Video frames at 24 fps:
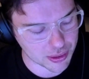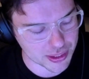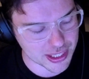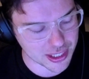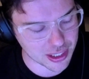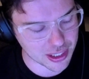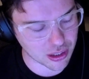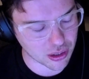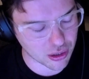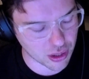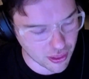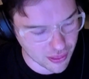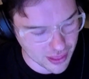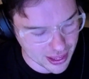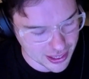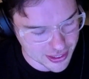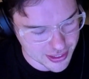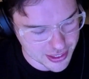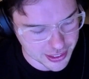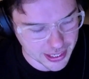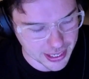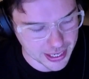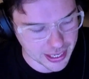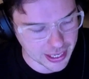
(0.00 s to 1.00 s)
a lot of that
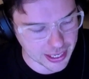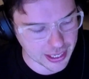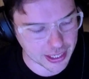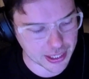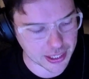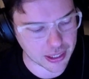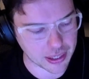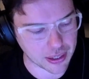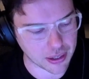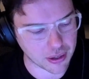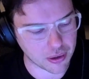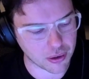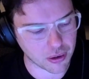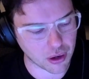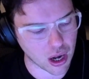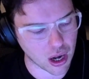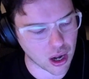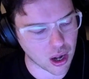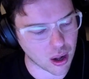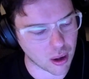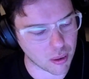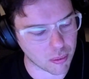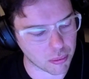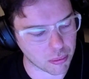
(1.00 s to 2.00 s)
today.
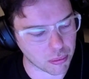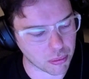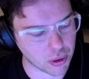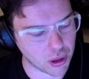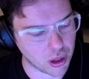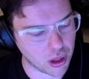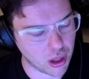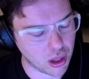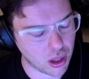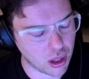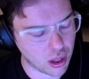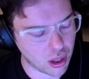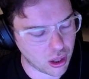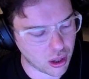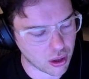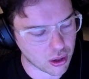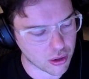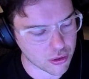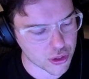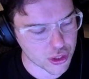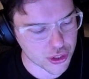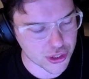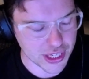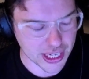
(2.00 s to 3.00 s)

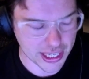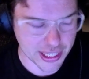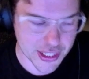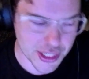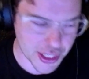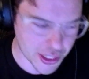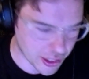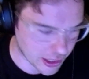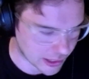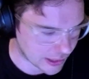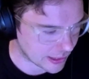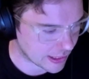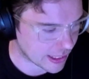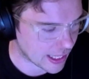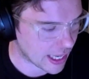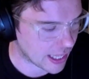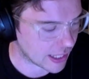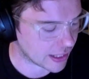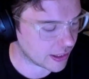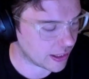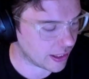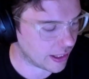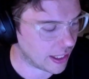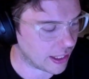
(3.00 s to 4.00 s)
Just integrating
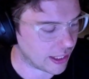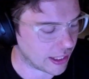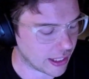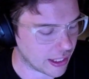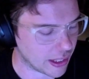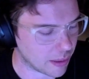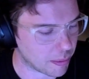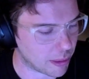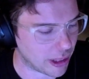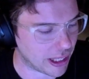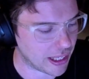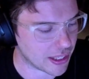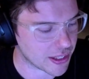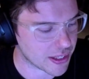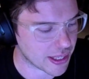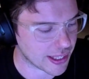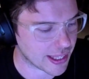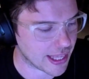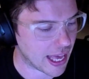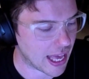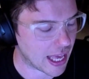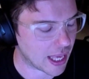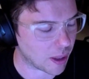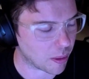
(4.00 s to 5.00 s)
that, getting it into the
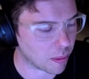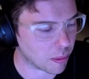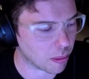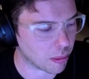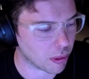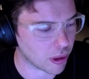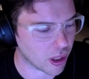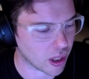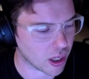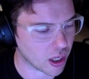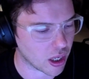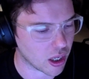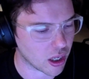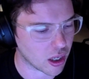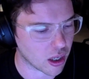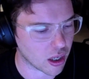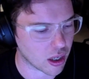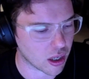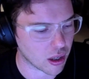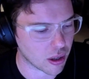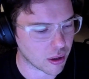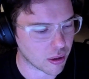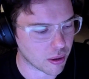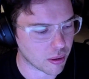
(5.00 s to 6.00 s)
game,
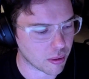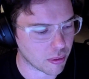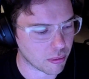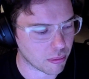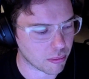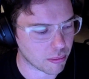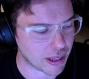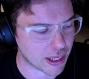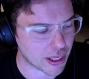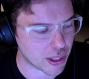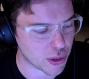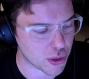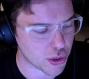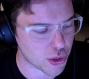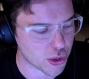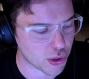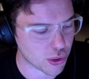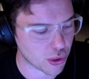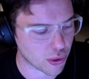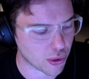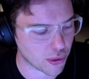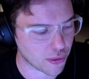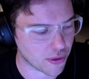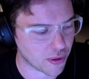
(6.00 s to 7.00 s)
making
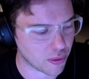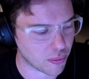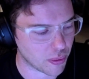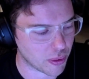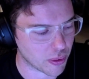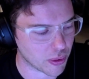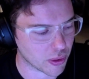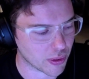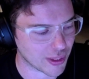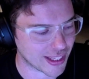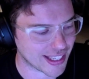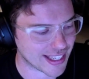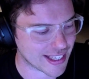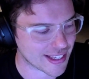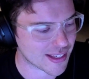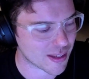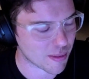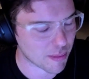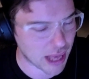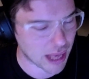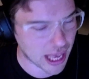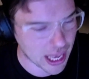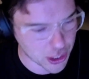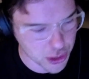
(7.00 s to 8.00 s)
sure that we were looking at
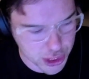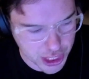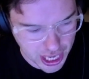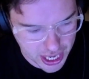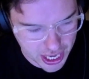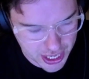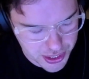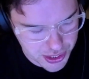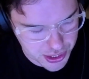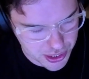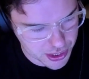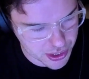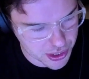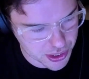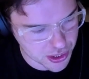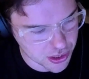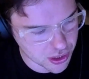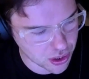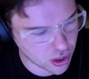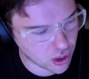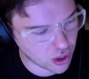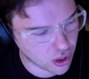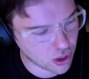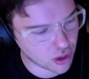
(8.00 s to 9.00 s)
some edge
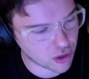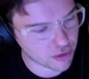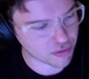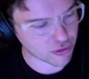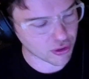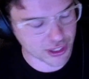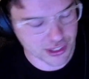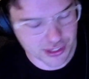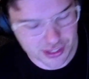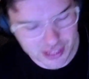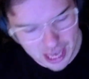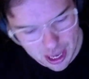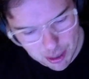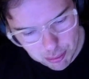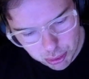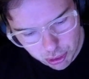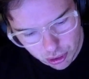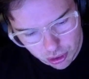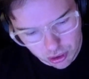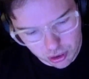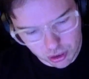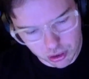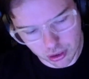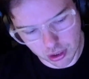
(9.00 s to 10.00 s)
cases. For
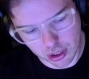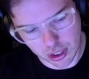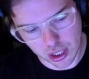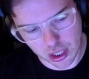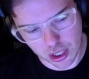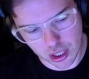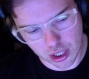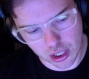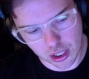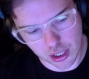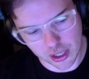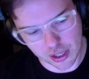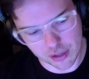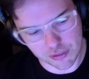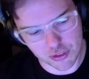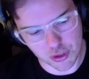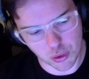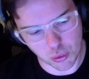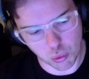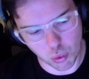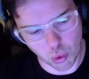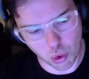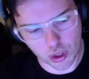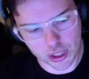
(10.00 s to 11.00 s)
example, if
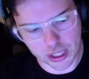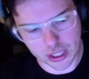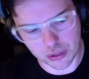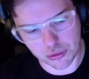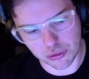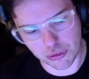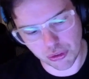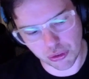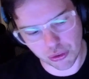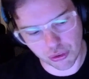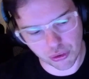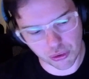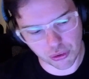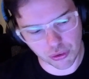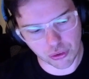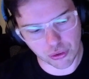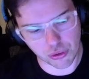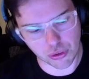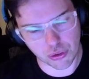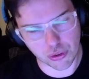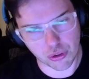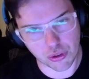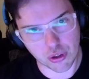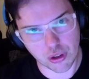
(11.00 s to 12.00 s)

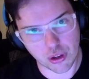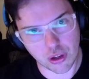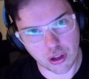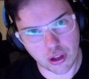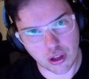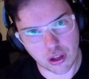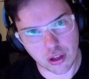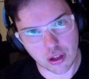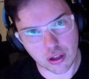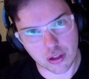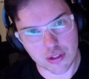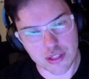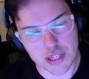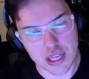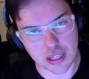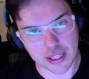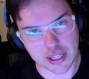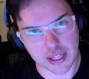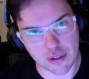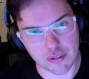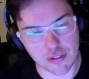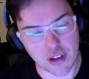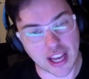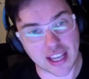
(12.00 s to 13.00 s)
you're
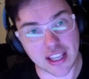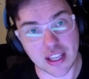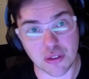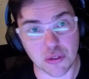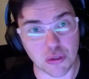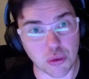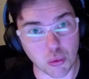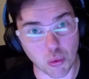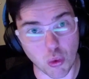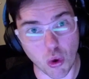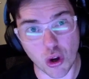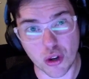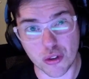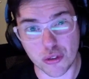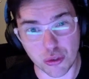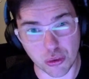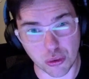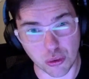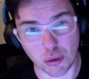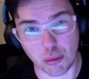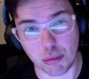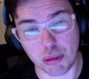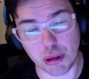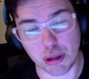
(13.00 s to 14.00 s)
telling a Viking to walk
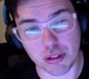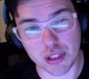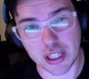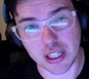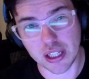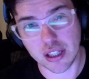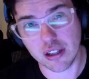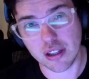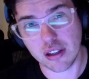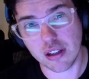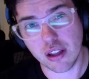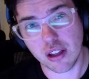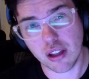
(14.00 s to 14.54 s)
to a building,